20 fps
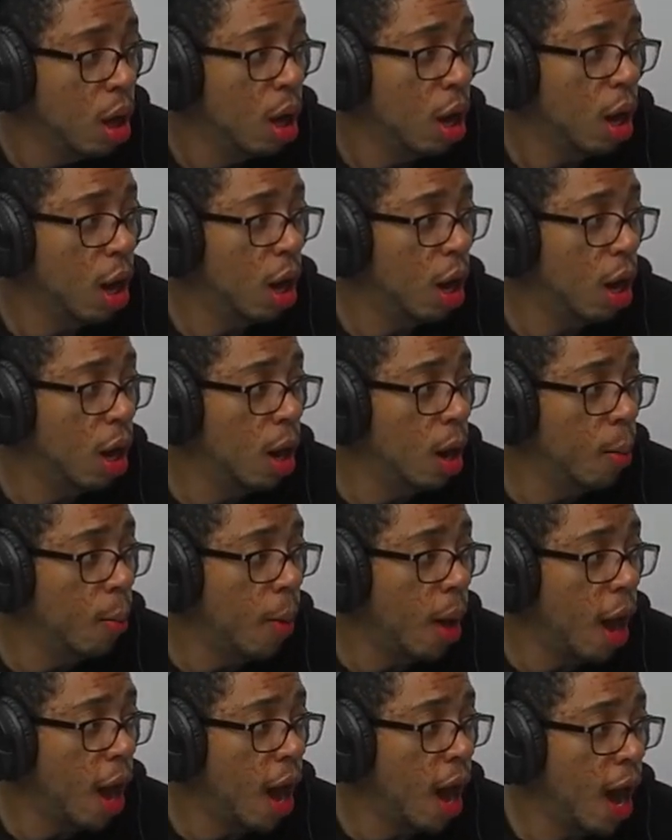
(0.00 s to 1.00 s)
Um,
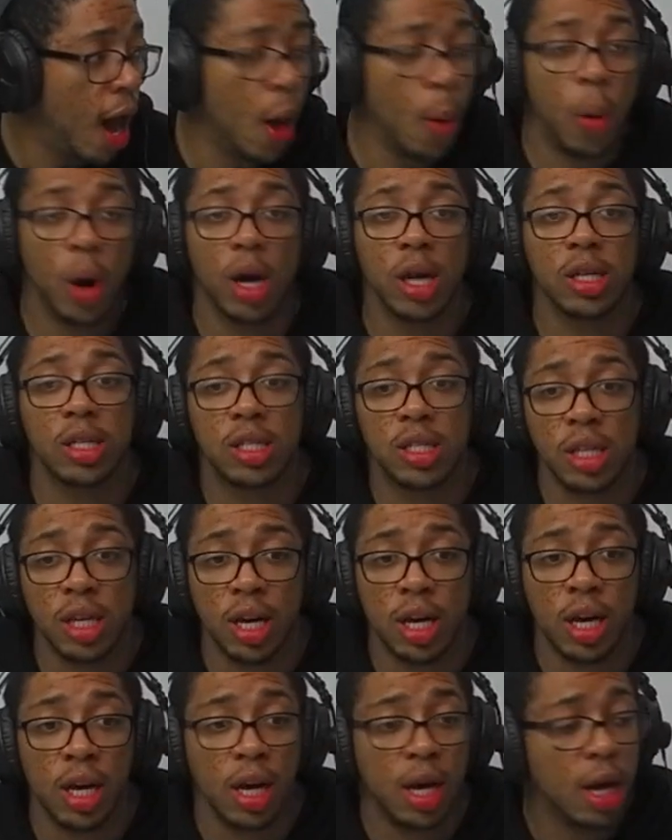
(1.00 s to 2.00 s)
I want to
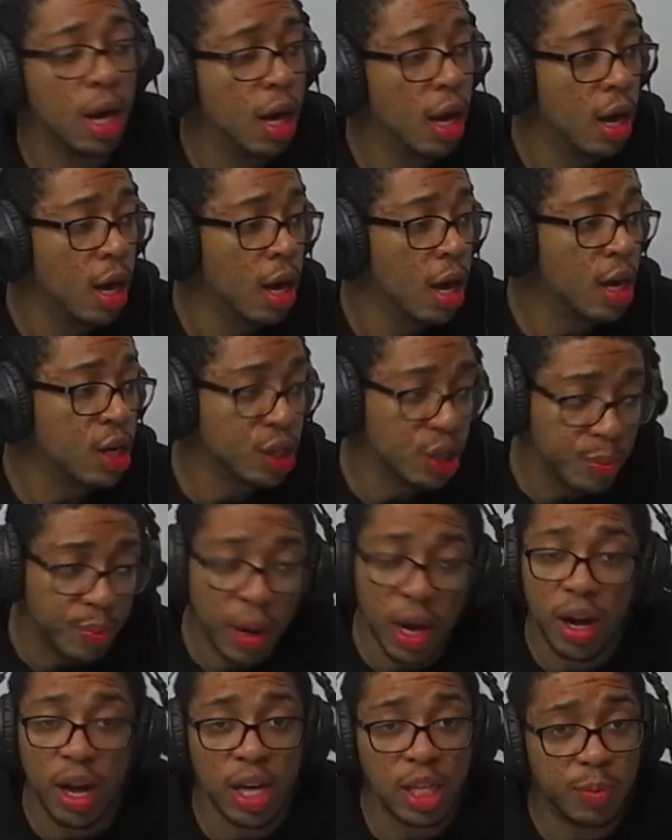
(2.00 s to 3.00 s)
see it's
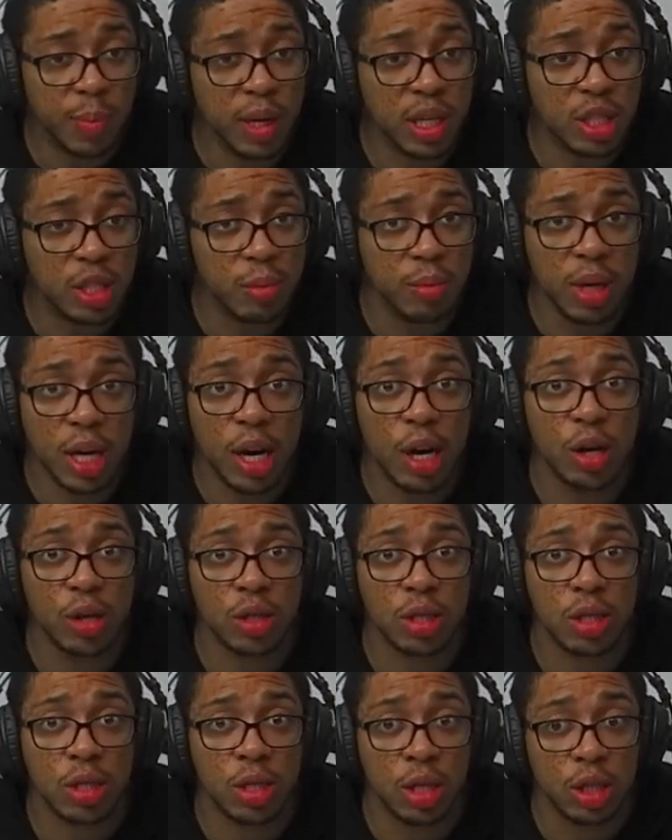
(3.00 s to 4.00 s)
been it's been some
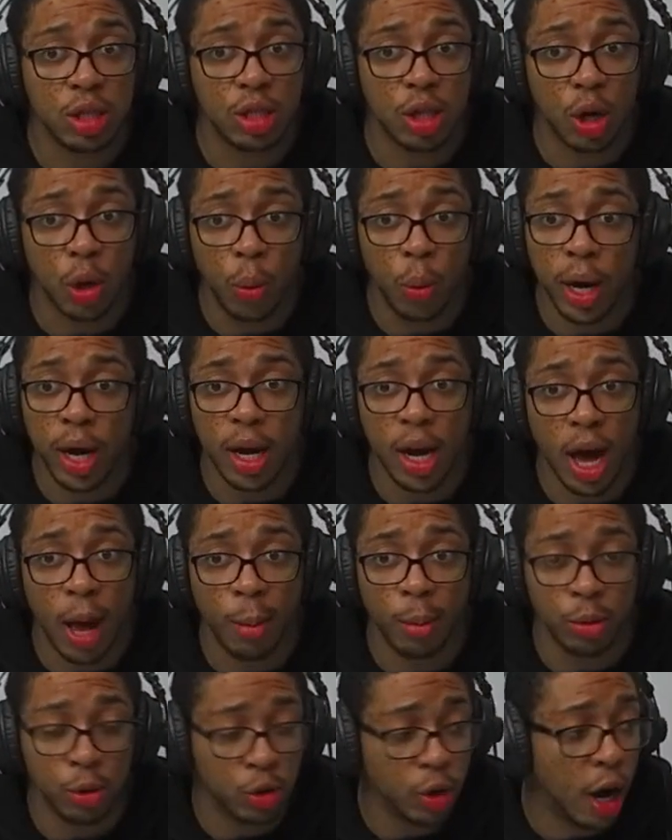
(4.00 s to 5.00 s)
years since the Queen
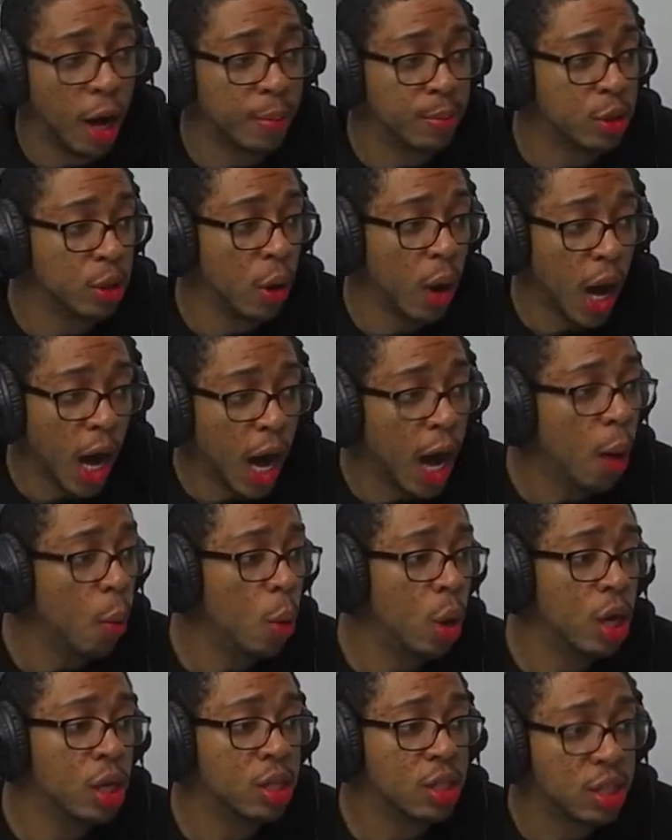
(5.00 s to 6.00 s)
album dropped, so I
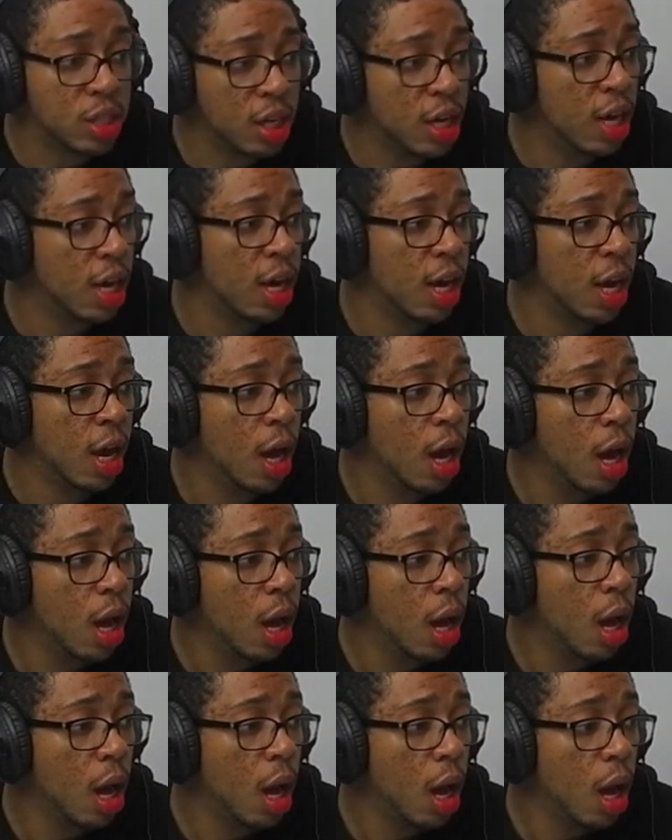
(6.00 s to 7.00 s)
want to see.
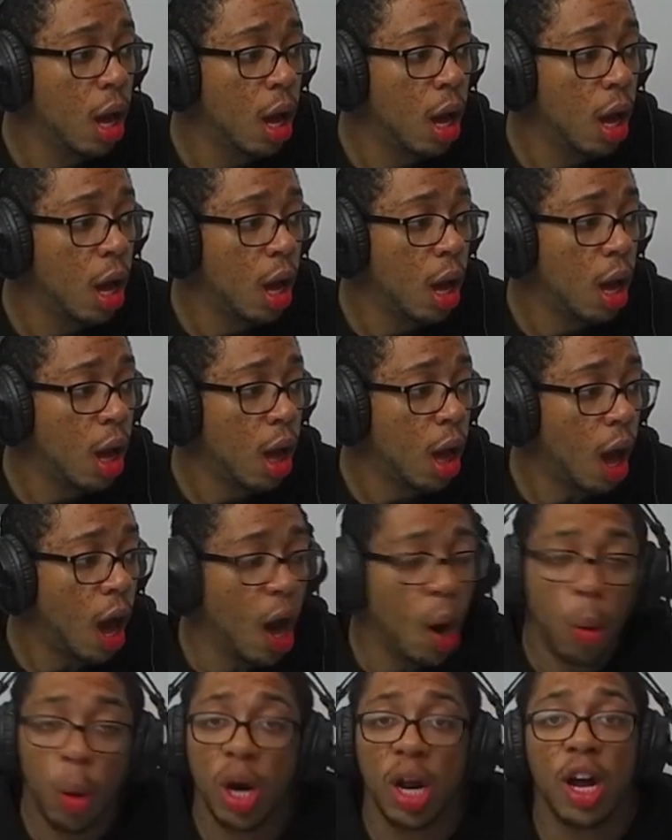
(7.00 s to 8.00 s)

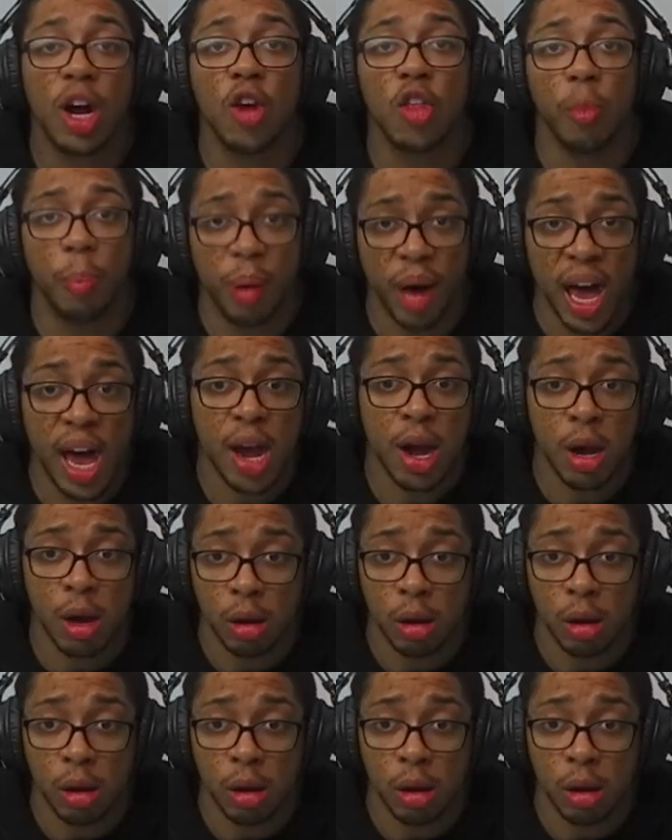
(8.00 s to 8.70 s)
I want to hear the pen.